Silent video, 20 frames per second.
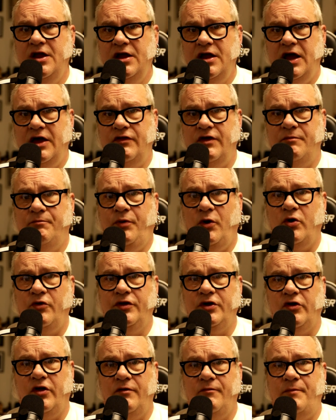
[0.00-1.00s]
and then pull the
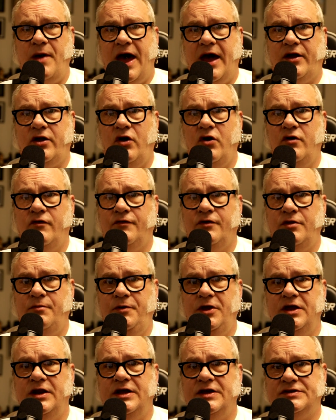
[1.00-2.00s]
glove back over the
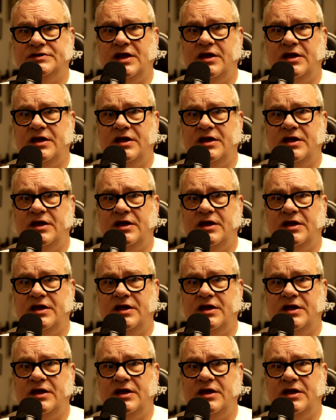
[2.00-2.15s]
penis,